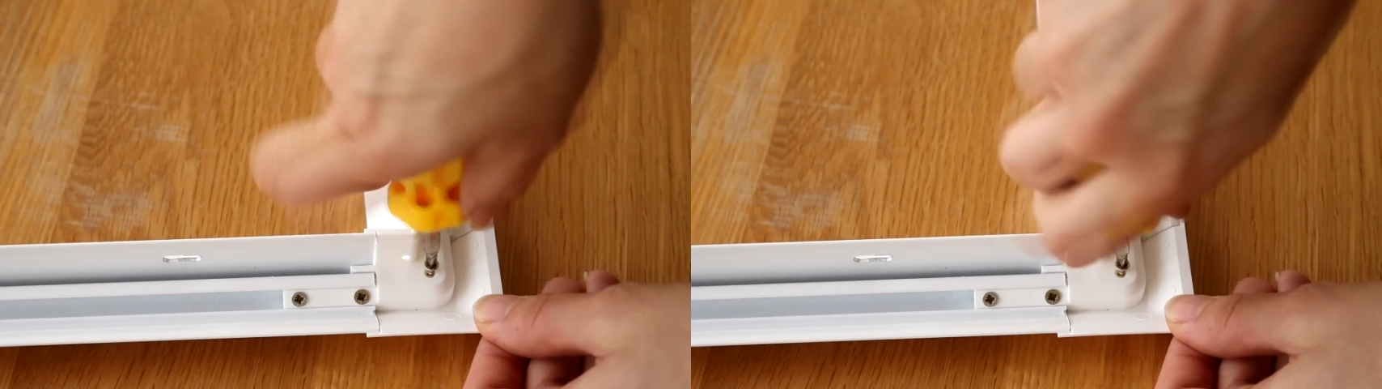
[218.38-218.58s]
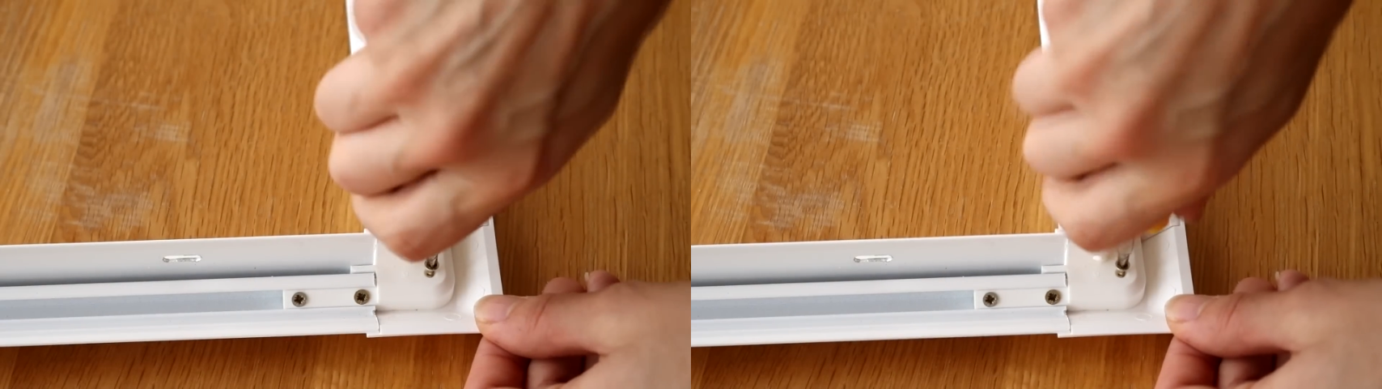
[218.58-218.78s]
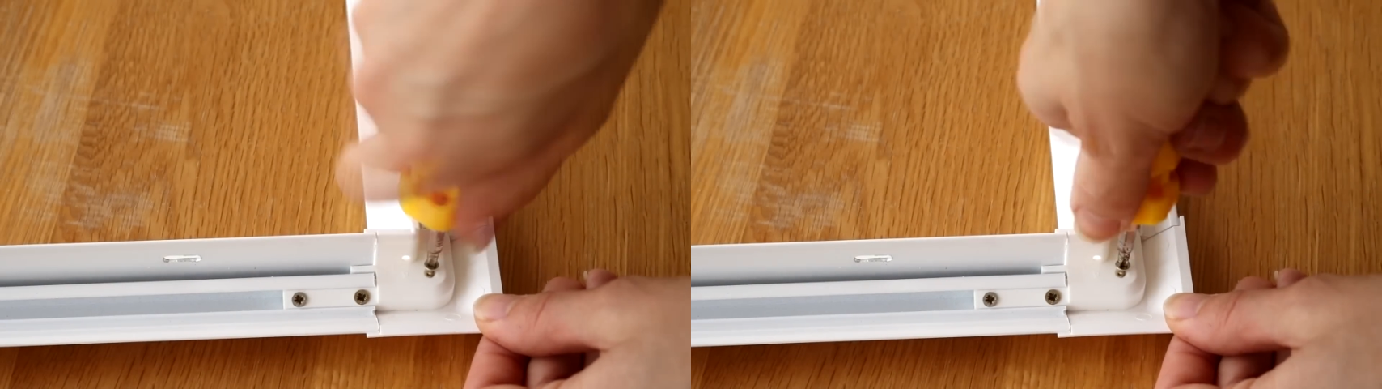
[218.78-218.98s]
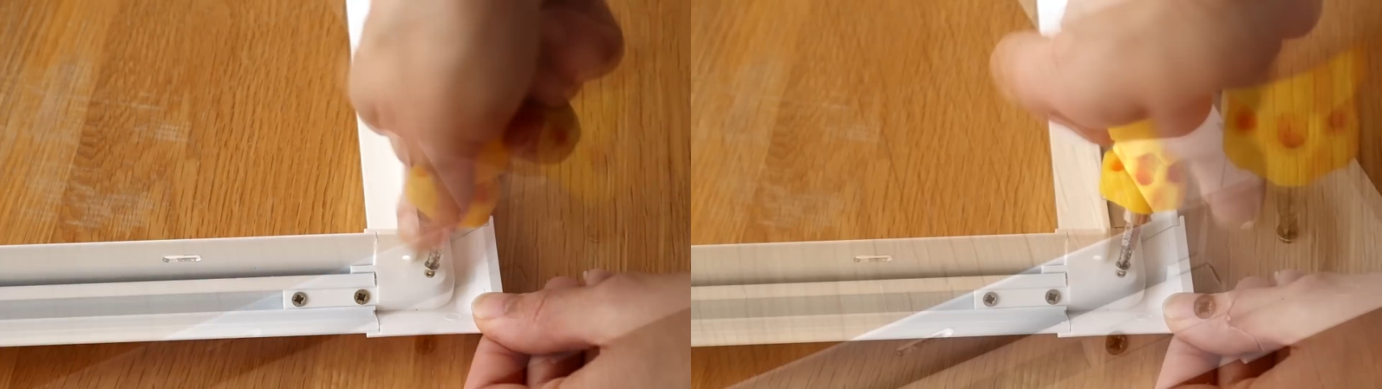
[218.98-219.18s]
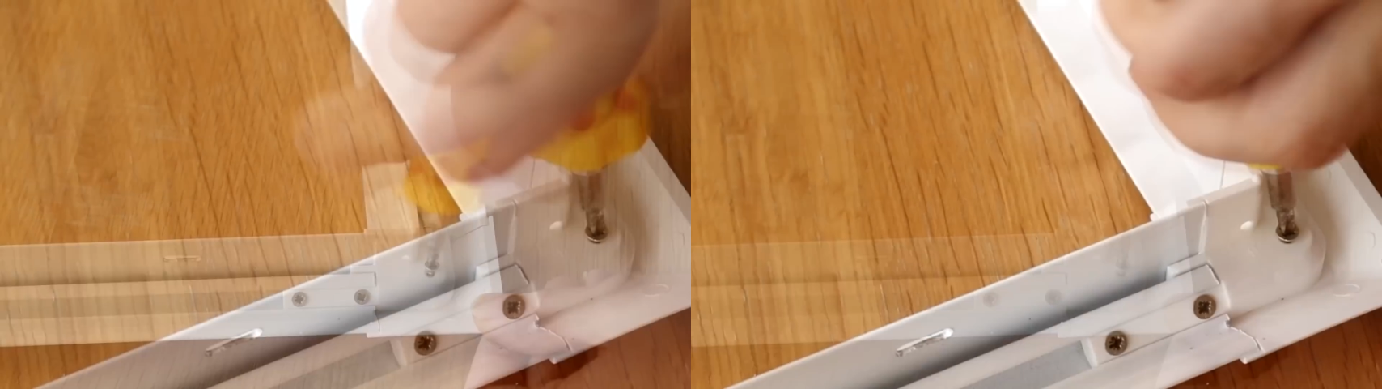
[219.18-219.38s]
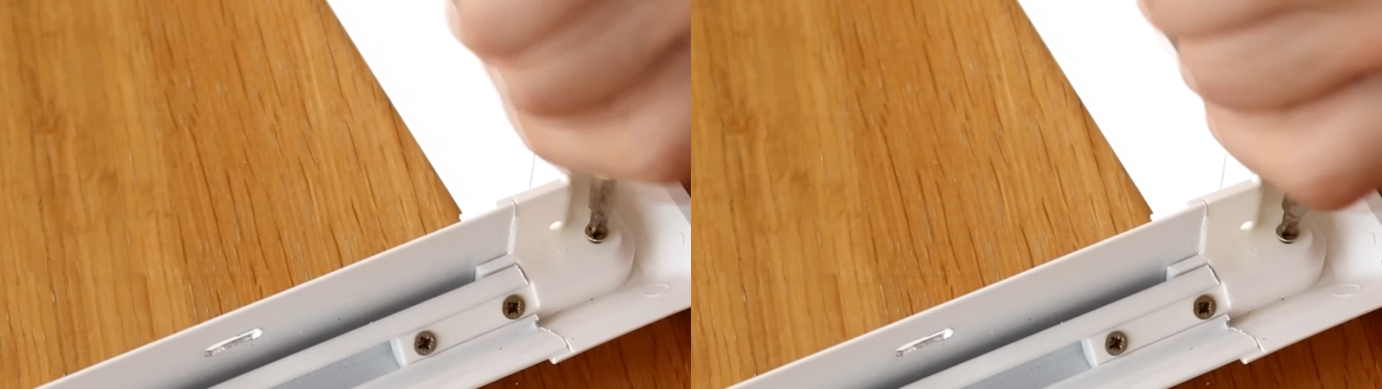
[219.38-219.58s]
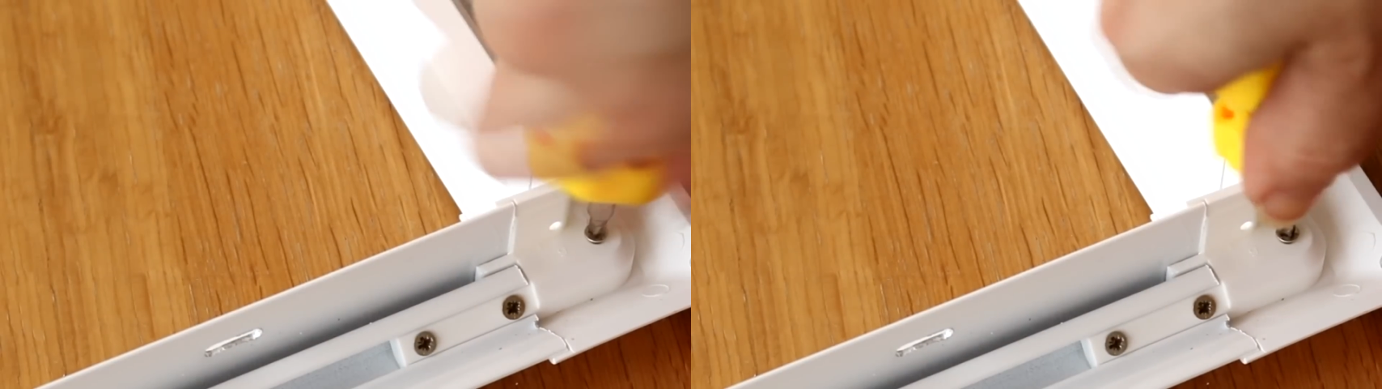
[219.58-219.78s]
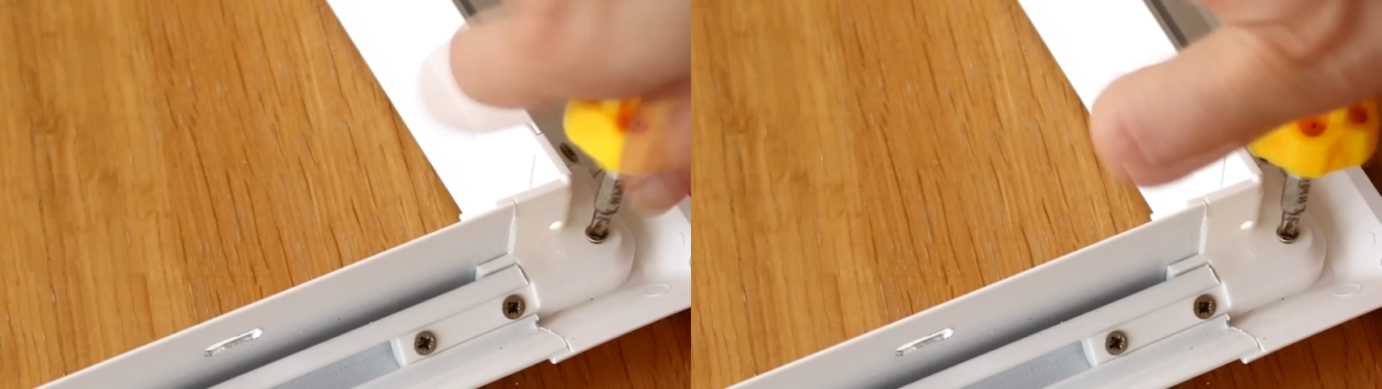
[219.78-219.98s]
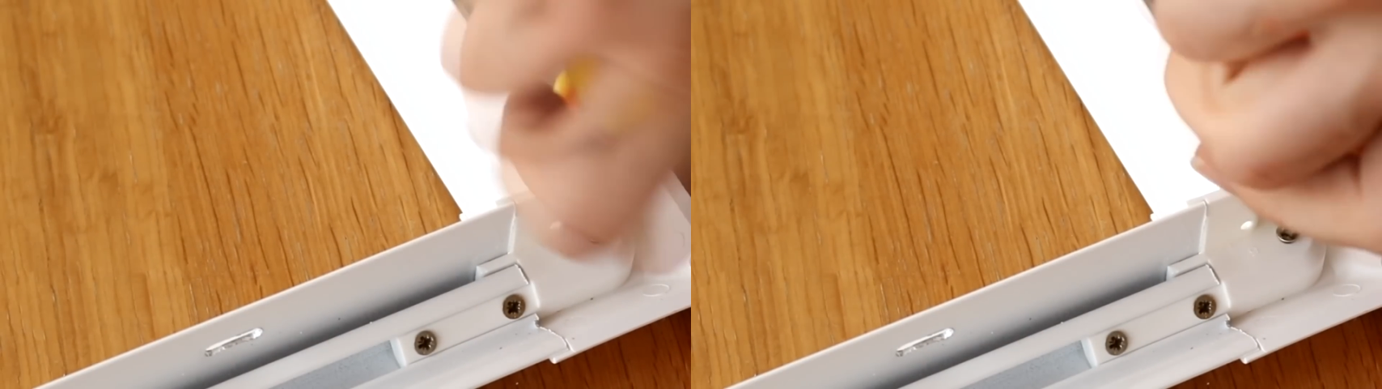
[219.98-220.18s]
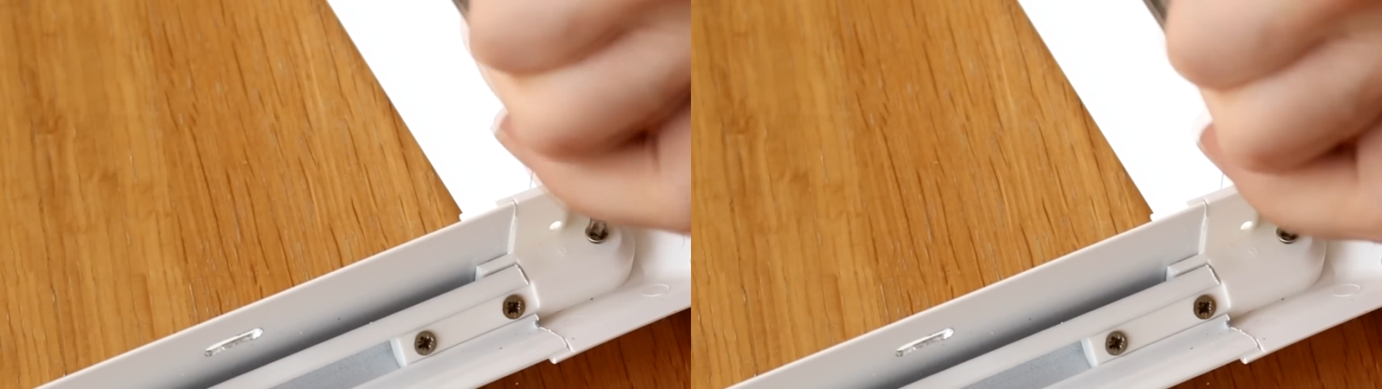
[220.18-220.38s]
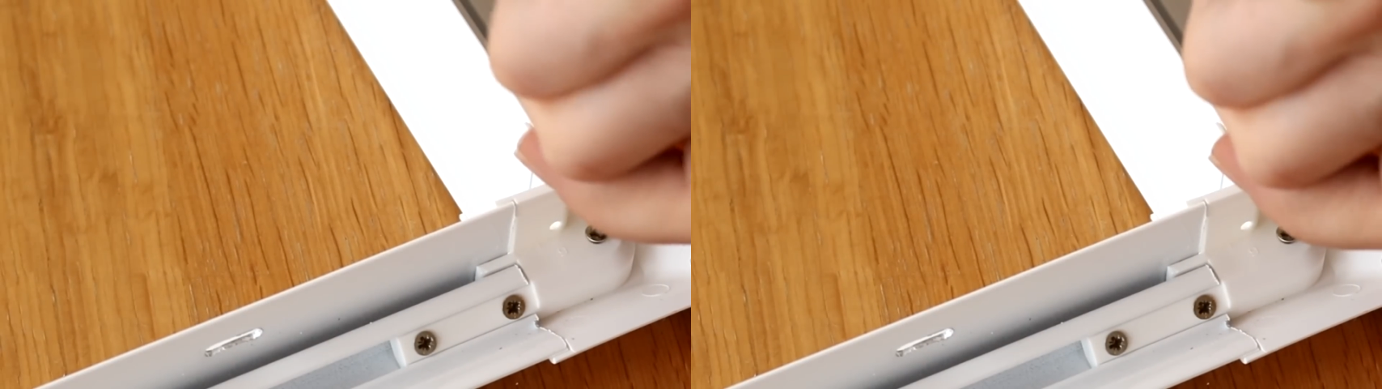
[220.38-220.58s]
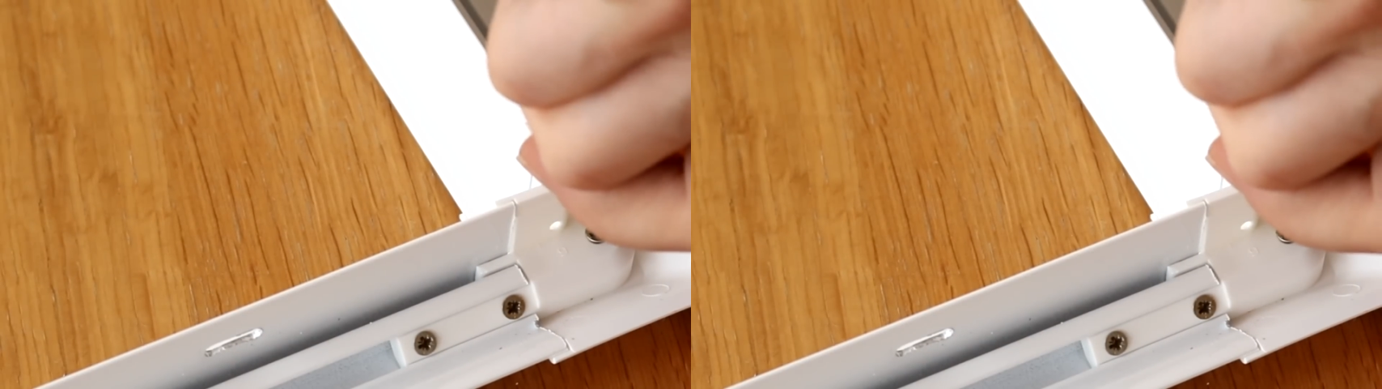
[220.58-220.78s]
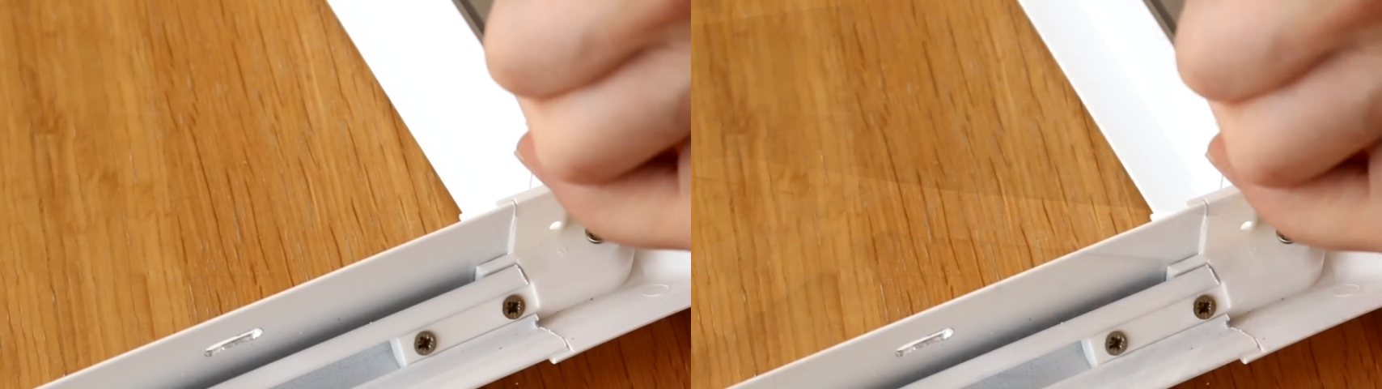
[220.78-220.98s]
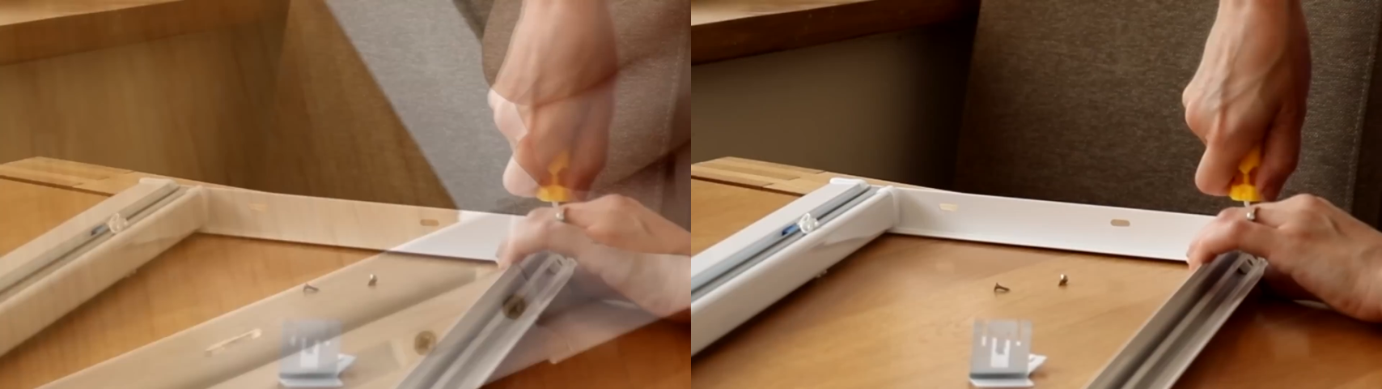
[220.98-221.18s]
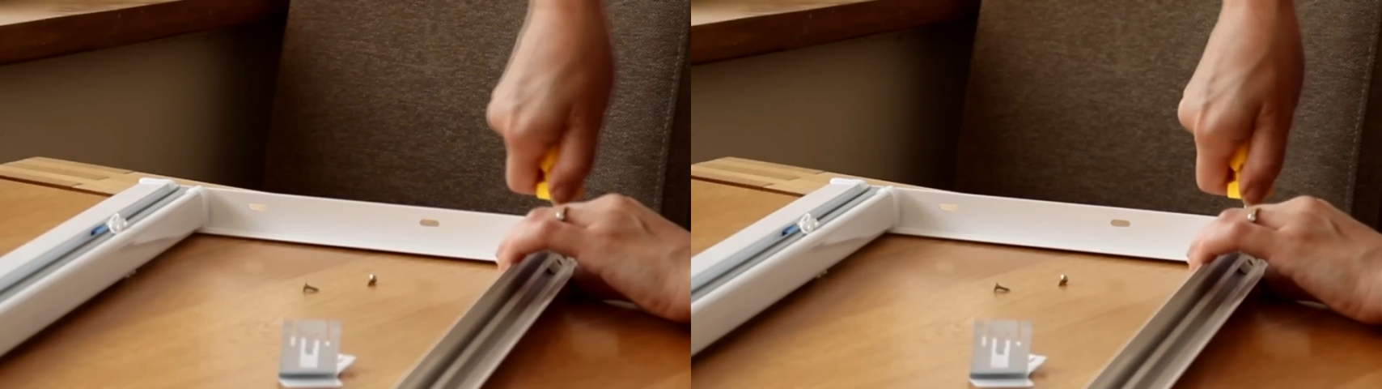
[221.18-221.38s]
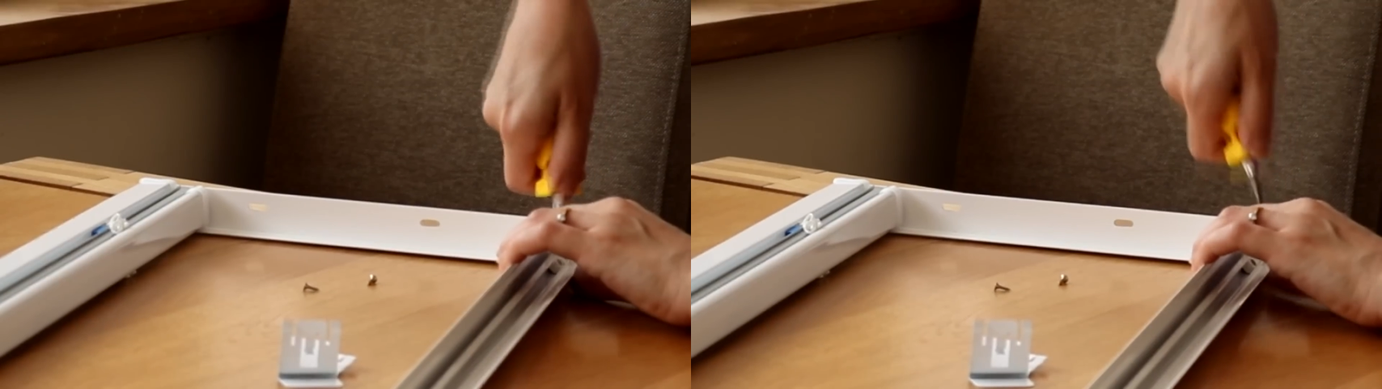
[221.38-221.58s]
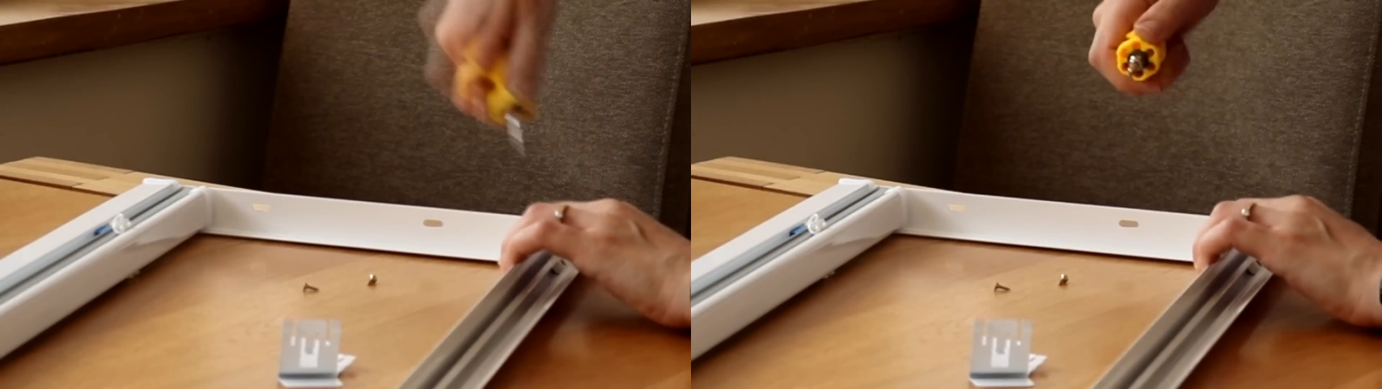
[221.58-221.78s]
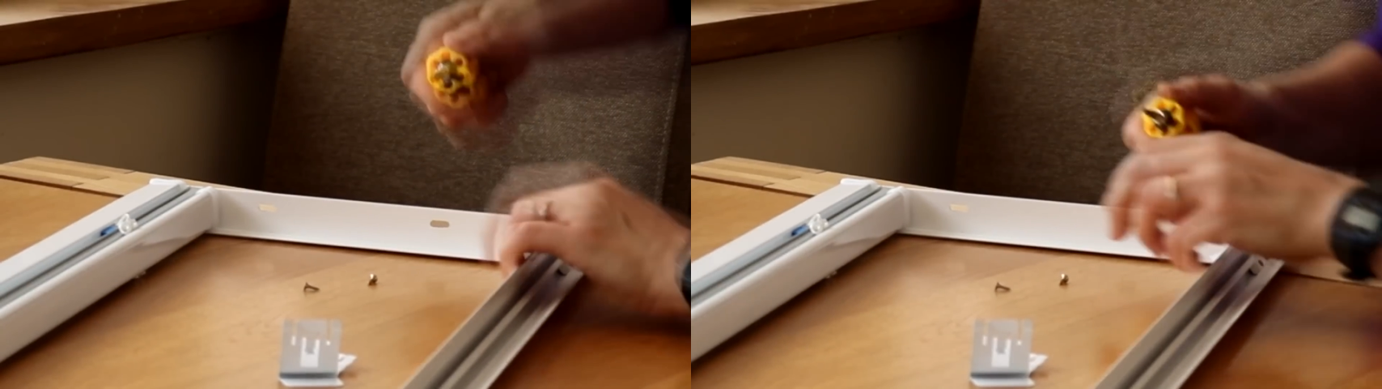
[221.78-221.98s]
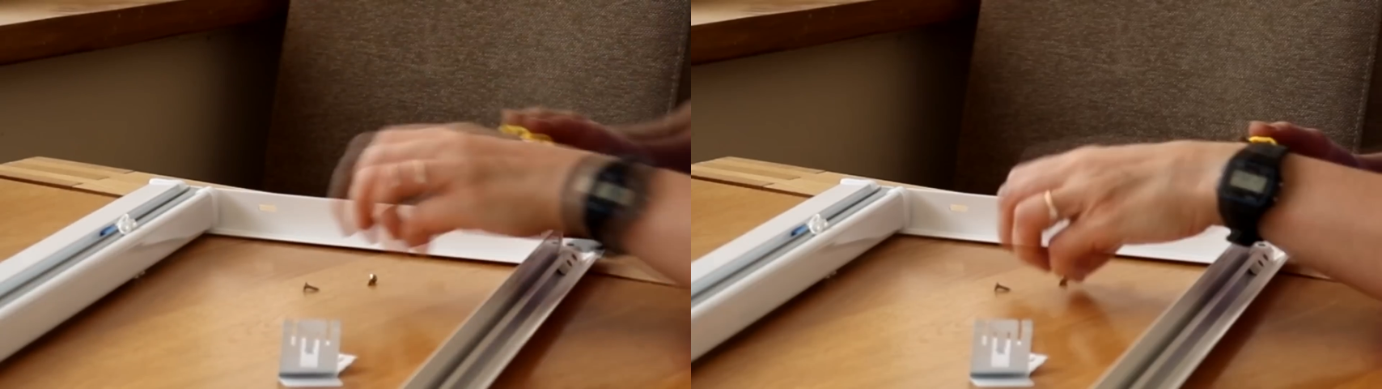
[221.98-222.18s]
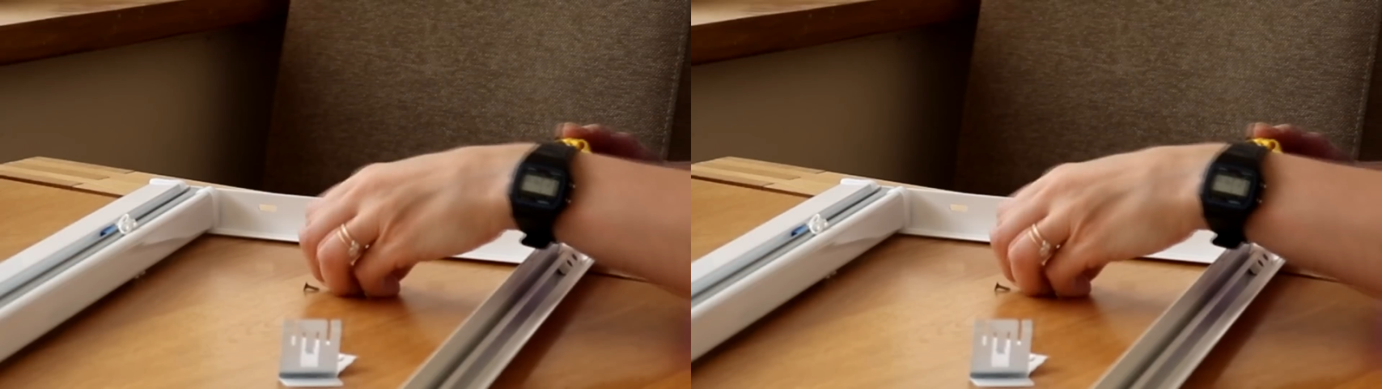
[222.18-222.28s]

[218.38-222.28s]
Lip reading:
(no speaker visible)